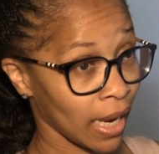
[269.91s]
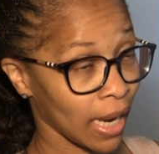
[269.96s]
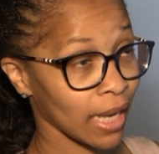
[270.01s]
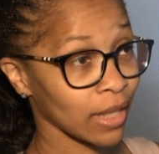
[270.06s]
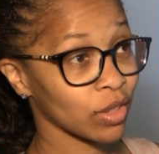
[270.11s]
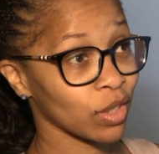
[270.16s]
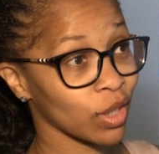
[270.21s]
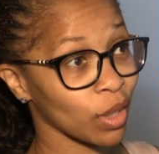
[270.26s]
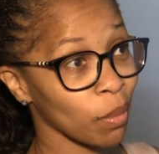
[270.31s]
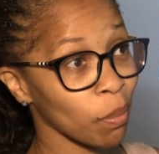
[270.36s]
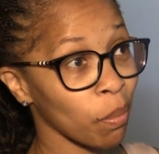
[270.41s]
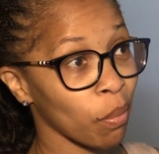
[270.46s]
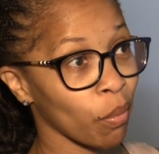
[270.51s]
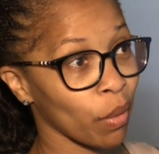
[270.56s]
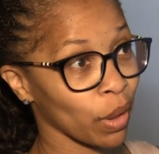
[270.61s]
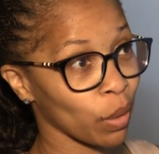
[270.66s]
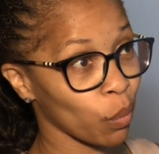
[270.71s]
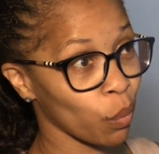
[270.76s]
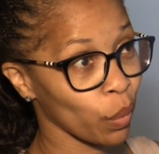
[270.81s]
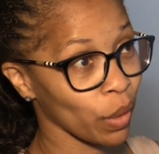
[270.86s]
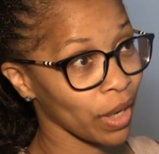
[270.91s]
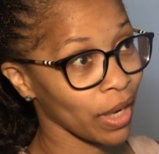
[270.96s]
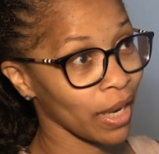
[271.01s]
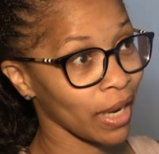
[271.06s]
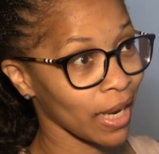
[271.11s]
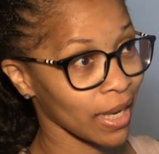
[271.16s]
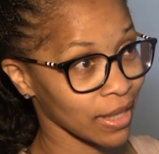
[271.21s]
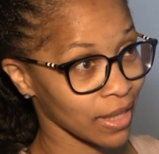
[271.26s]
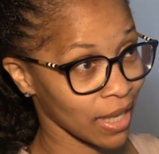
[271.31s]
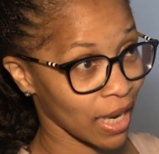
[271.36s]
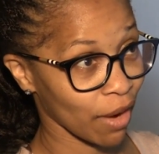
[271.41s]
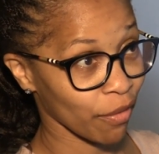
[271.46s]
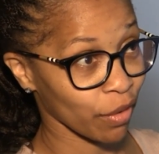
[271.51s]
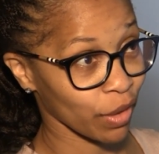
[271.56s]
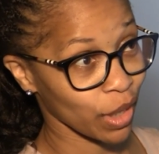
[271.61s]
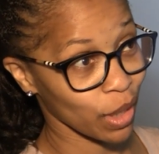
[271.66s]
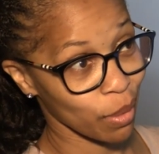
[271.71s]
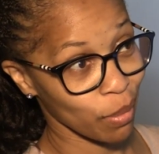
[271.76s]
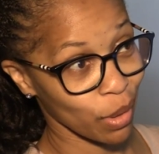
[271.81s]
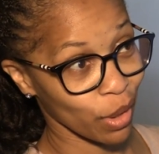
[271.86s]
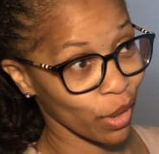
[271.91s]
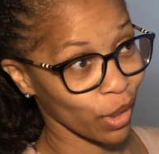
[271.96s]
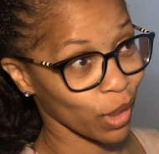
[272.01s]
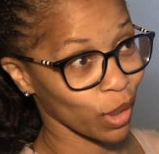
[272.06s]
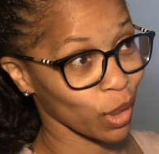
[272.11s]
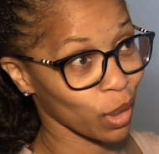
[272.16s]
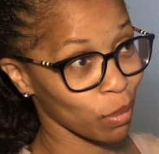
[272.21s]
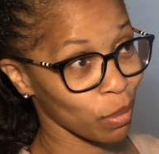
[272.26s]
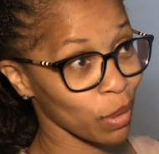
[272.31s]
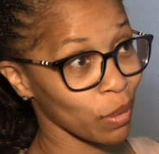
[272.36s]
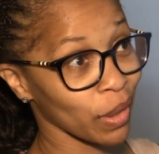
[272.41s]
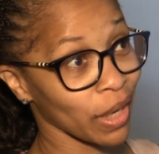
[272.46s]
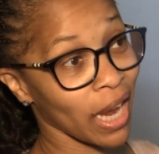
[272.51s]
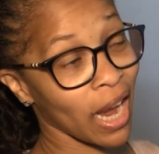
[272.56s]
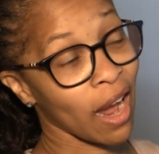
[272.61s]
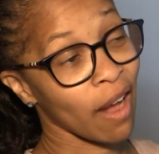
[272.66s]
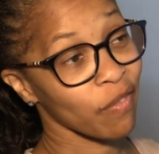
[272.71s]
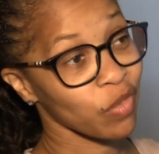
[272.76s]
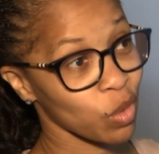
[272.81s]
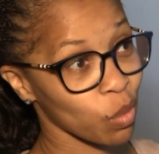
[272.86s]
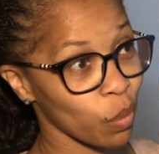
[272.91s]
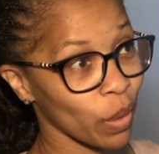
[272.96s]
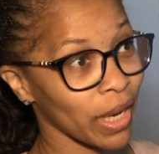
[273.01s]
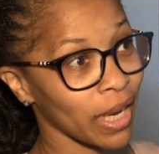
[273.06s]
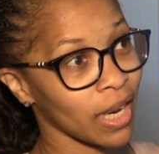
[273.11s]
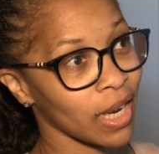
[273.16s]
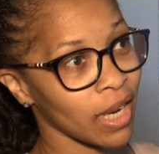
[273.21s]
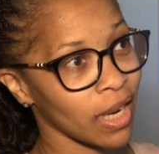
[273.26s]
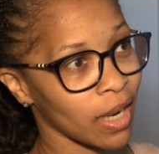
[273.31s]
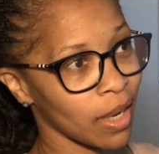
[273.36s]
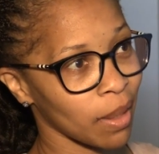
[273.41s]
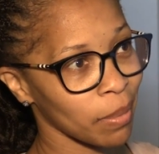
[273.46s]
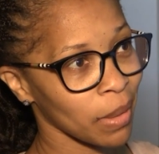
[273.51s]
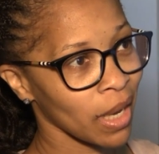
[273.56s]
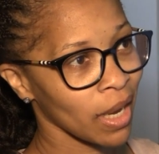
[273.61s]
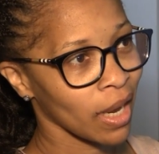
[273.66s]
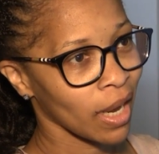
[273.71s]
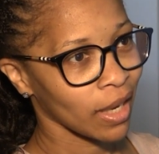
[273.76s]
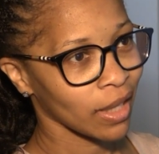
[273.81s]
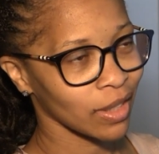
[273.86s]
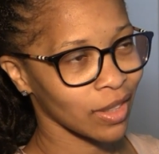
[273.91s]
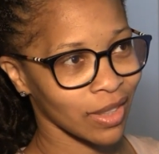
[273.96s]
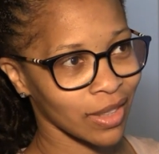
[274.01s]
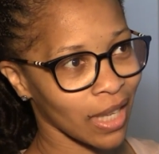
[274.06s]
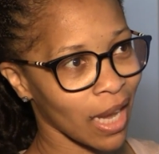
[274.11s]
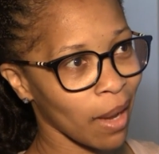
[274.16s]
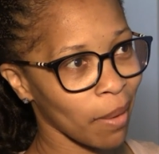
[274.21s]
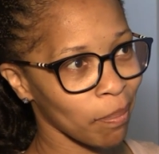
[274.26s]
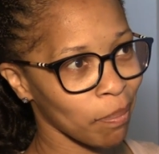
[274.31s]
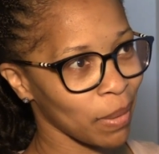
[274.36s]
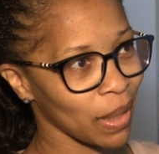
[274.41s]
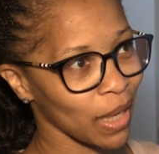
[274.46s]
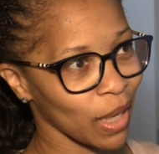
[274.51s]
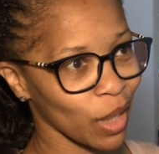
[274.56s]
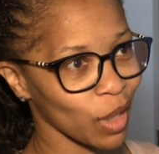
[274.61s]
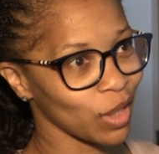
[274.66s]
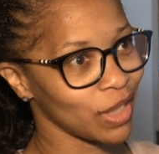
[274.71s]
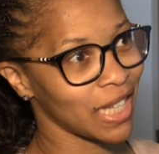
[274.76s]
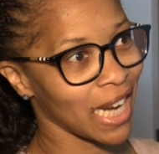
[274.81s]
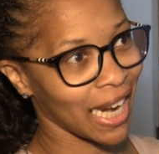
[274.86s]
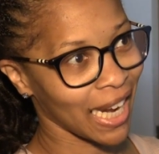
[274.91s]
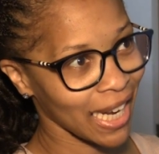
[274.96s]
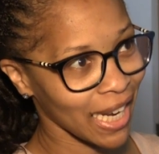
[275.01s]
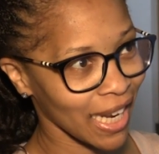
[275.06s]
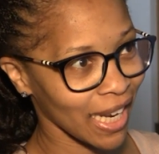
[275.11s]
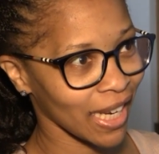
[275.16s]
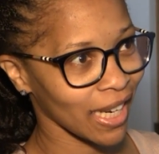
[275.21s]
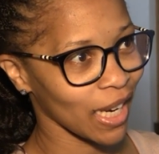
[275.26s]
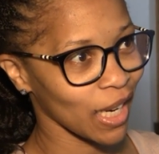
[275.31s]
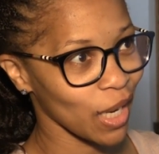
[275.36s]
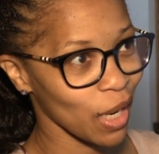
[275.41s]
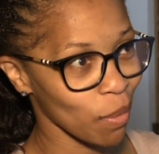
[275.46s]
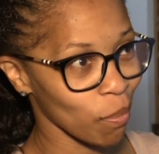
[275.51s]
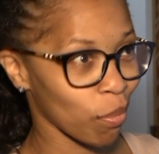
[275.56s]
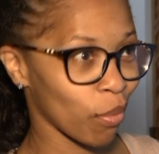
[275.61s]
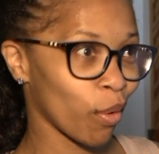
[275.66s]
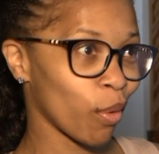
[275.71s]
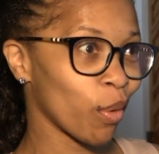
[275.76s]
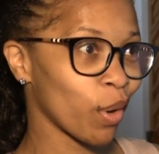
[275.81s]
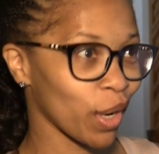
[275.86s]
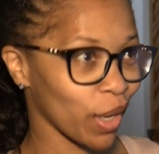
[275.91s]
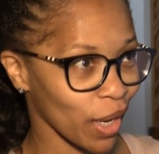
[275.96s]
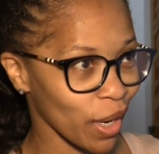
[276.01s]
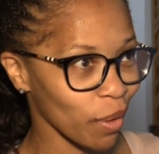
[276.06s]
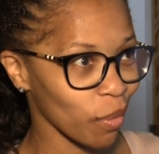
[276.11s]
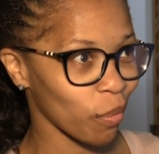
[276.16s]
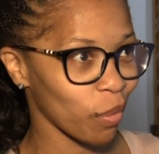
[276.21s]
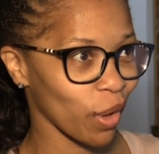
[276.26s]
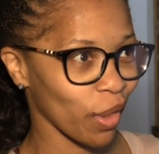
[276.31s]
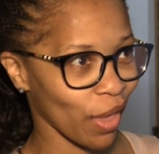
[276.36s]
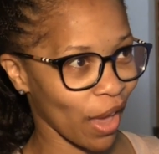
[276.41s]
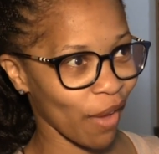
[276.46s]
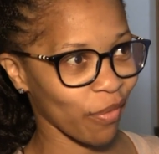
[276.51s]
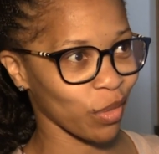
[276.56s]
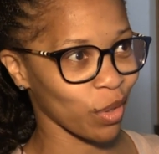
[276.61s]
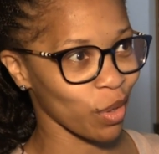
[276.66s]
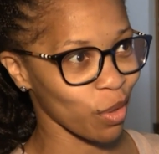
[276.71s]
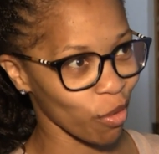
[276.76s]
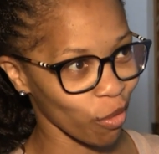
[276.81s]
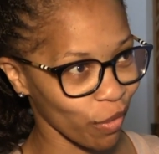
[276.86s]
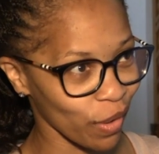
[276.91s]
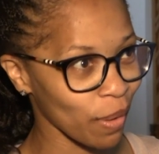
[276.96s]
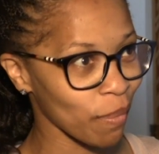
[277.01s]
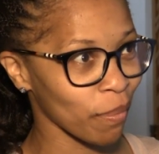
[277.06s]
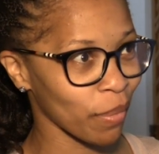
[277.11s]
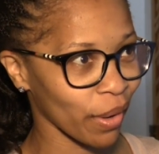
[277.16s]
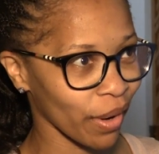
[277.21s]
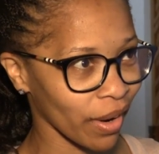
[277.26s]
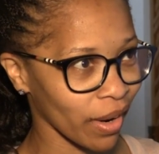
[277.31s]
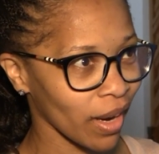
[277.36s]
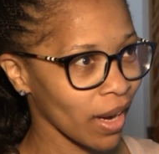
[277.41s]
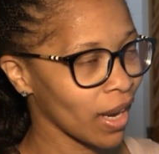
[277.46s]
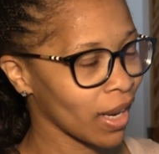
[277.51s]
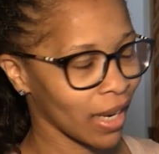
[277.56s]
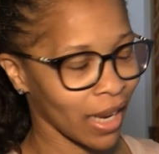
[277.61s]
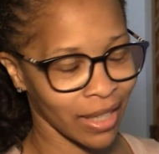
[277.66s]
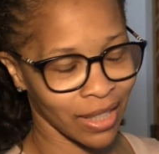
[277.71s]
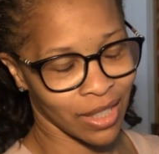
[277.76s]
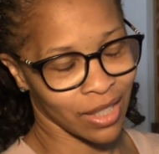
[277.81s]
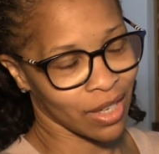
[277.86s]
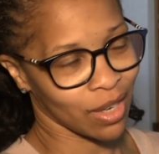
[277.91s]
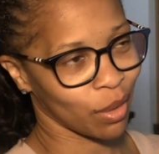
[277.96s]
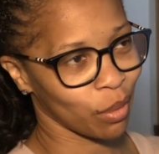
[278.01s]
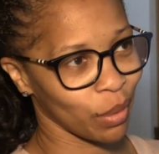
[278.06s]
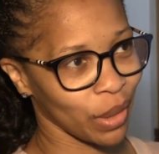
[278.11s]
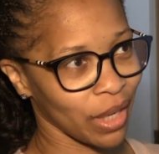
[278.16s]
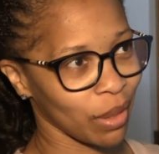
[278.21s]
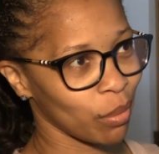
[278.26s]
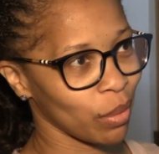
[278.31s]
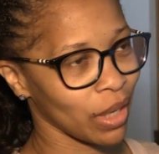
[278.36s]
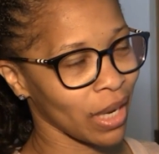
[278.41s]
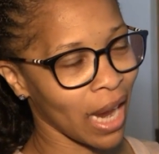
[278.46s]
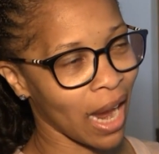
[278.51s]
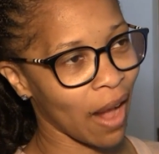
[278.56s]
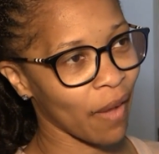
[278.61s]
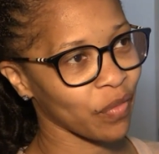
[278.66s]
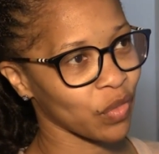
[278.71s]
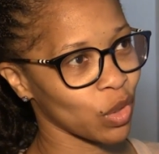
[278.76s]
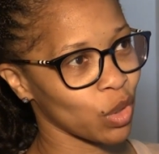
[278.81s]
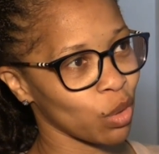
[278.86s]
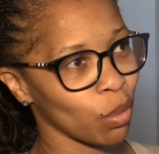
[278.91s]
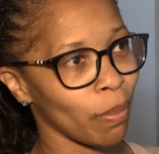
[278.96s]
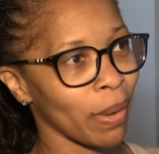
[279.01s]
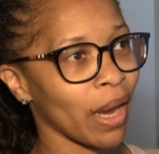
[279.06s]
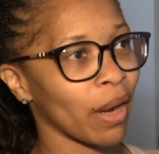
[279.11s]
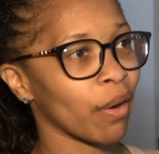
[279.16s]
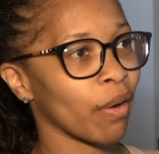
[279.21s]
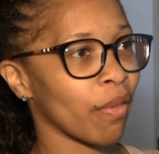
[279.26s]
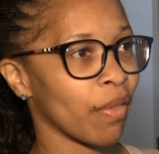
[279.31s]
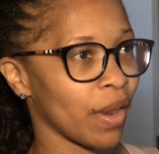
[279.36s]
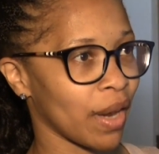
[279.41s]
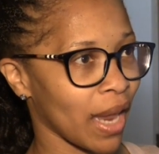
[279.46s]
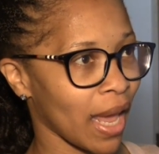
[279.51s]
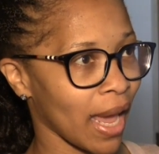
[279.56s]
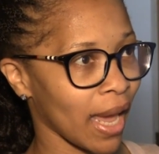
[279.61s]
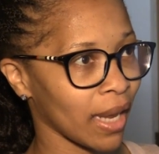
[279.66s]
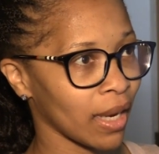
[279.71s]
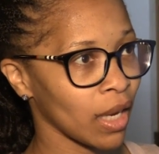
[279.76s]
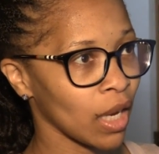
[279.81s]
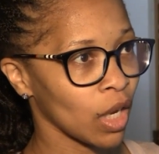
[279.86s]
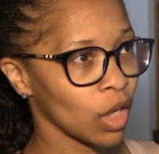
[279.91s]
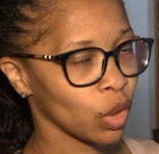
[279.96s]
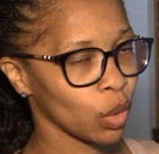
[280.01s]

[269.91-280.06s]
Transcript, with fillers: At some point, we as the African American community have to wake up, stop being dated and then broken up with after November. Uh, you know, we, we have to do better than that.